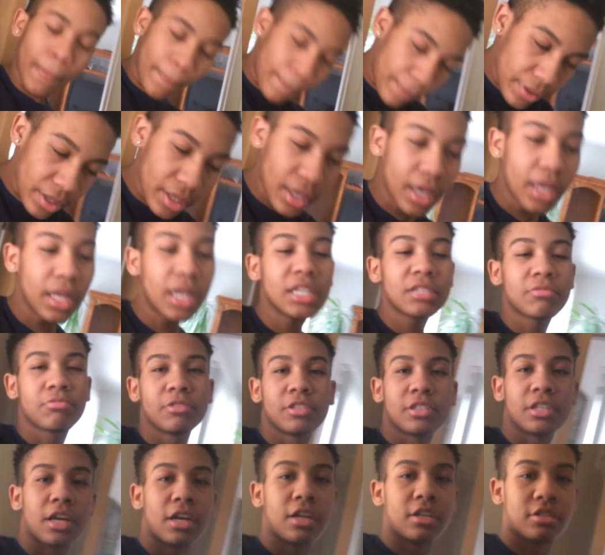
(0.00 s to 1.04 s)
But yeah, that's
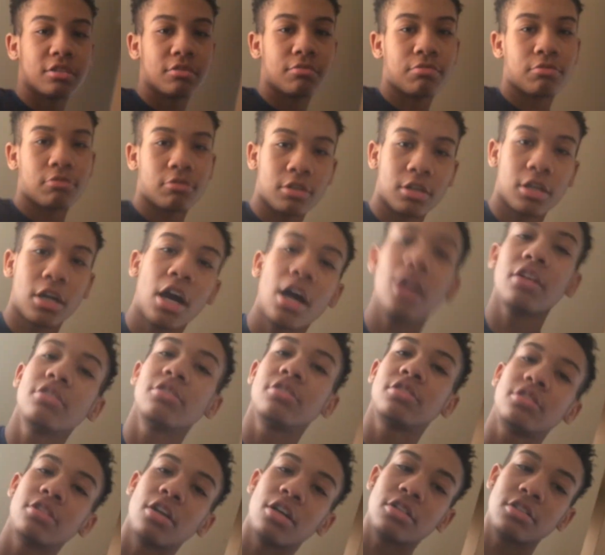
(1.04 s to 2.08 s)
besides the point. I'll
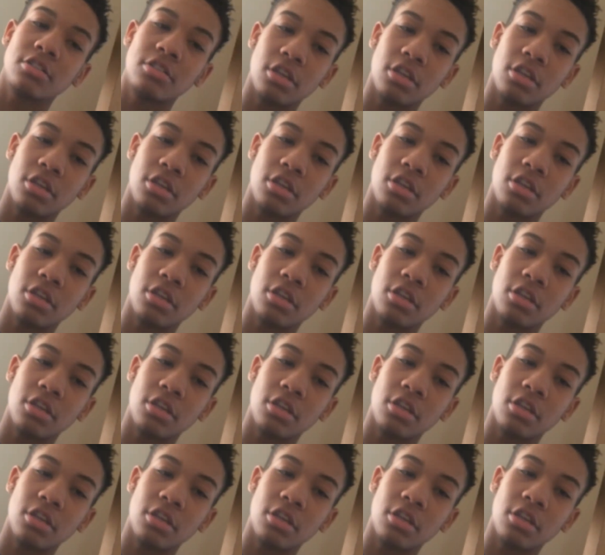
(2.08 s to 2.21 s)
just talk